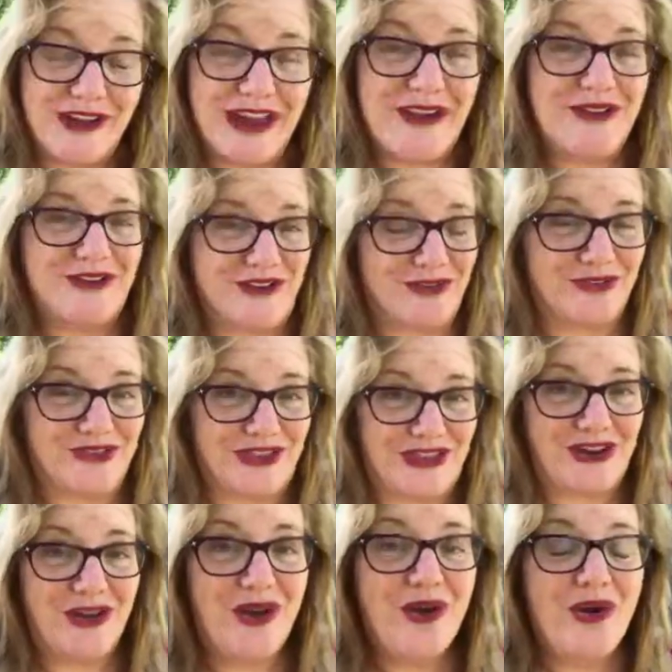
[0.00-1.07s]
characters
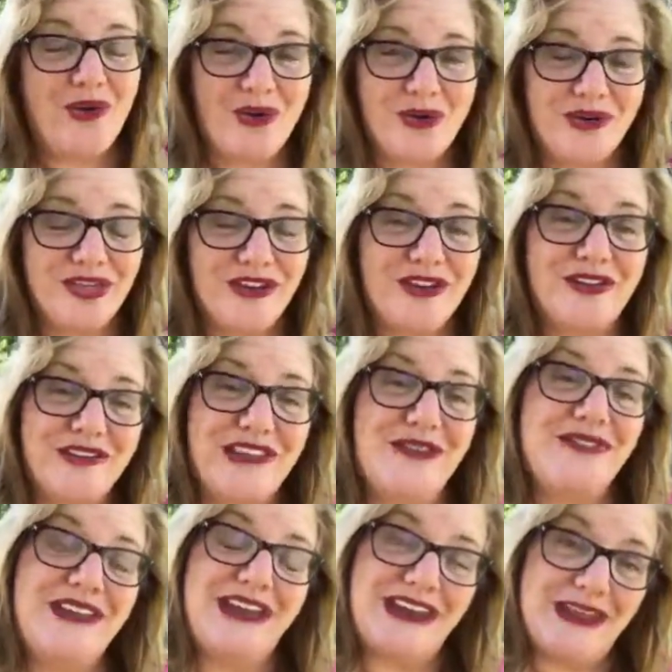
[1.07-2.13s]
in, or that you're
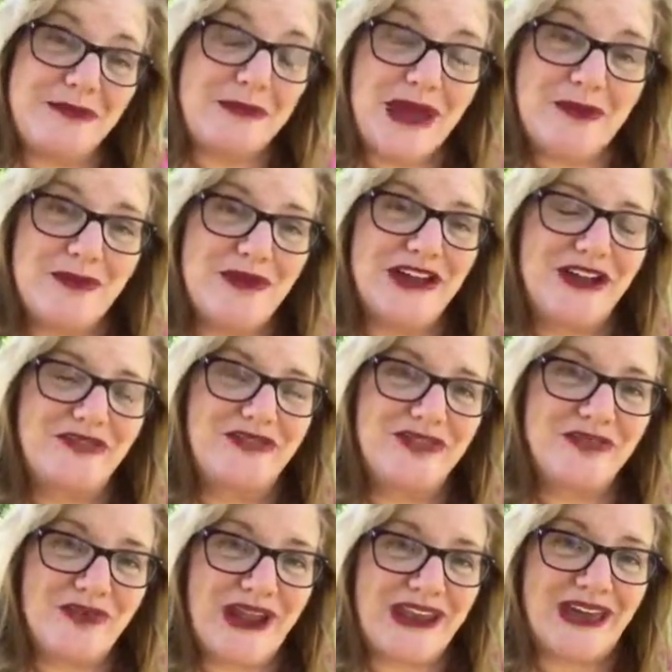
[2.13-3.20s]
living in a memory if
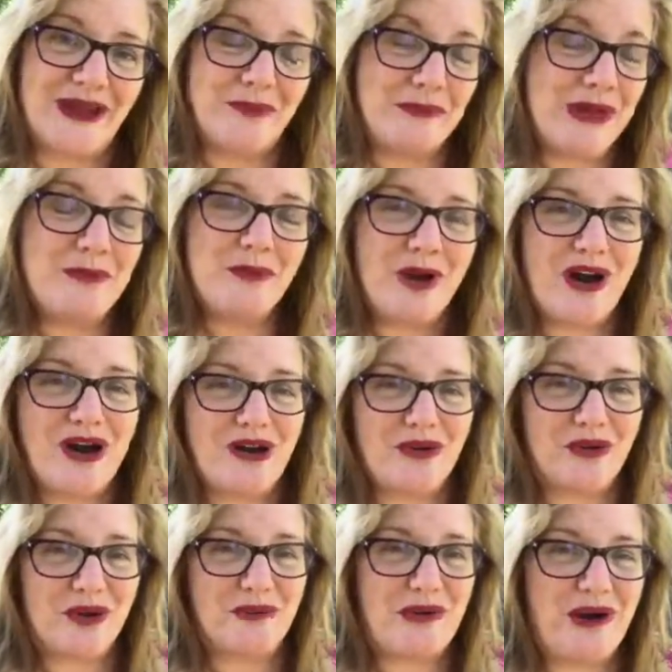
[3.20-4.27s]
you're writing a memoir
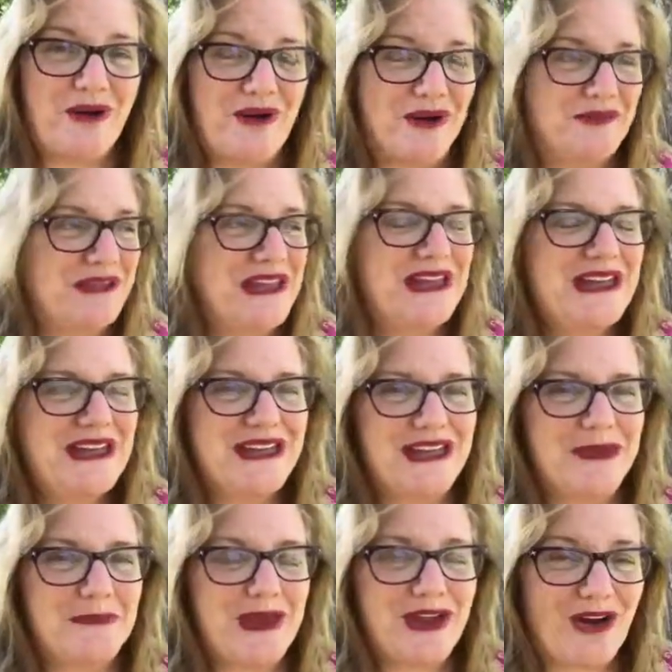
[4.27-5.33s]
or a poem
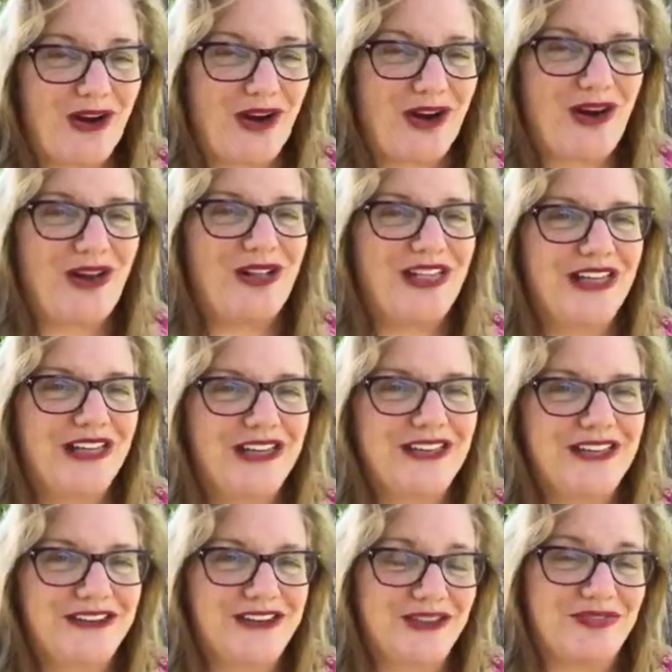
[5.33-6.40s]
can make all
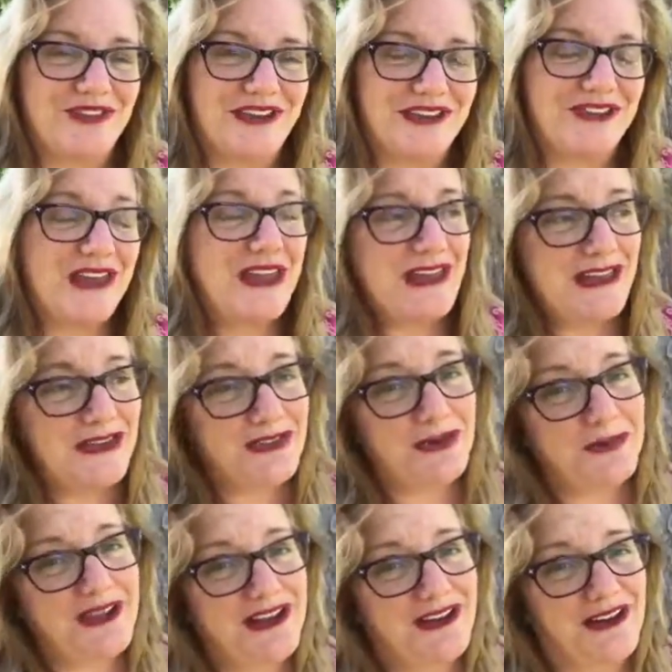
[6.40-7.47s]
the difference. So
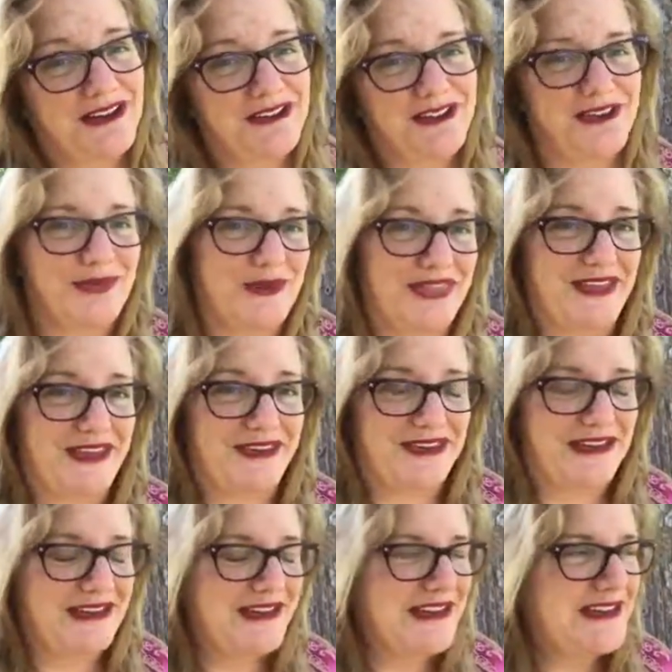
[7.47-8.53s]
be conscious with it.